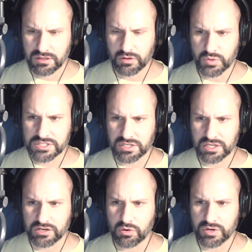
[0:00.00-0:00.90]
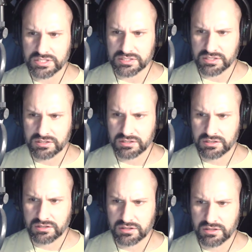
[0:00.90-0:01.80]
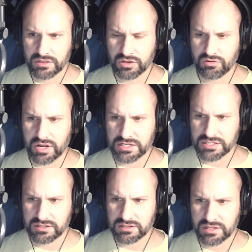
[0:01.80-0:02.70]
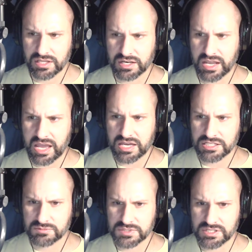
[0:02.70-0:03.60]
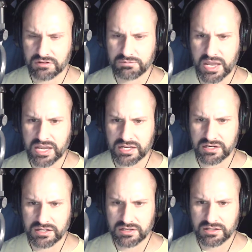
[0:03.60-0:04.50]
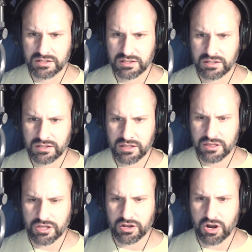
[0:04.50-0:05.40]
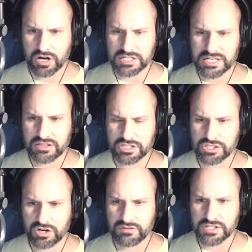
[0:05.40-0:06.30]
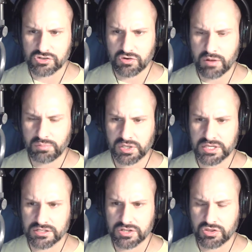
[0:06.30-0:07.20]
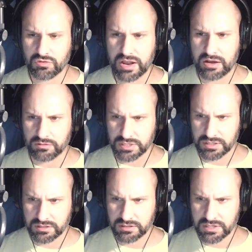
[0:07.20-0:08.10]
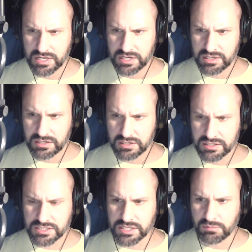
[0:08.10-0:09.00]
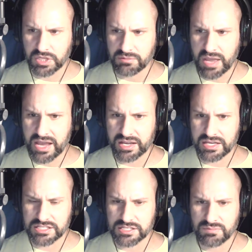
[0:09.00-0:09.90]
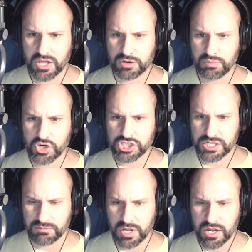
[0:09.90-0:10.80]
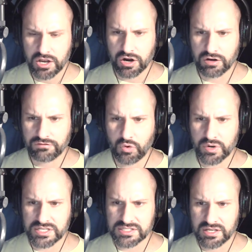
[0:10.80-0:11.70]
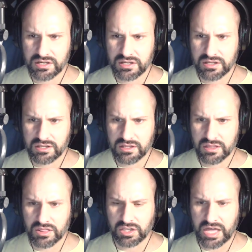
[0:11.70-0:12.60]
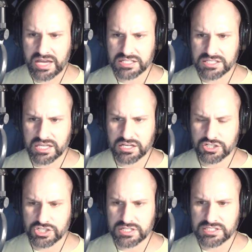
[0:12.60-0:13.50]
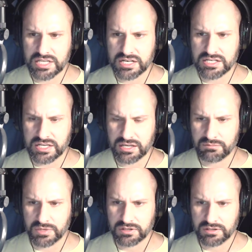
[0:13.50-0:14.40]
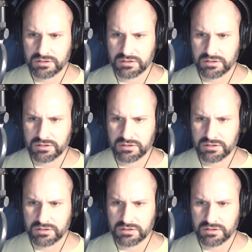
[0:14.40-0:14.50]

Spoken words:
The whistling noise, the grunt and gasps of pain, the guards and the servants crumpling to the ground, stumbling back as his mother pushed him, her voice, the last thing she'd said to him.